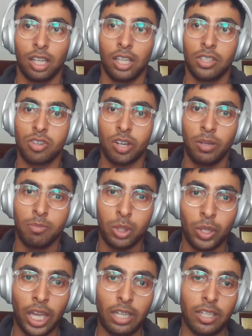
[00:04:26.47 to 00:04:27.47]
stream to
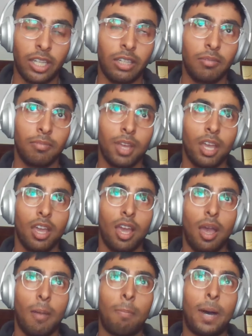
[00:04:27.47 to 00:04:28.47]
get in.
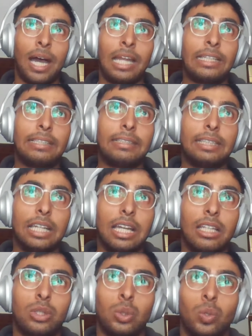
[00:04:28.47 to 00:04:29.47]
But
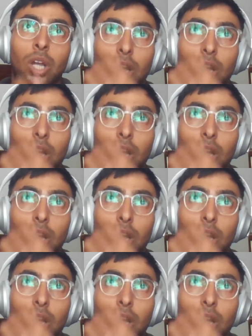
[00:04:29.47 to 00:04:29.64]
sooner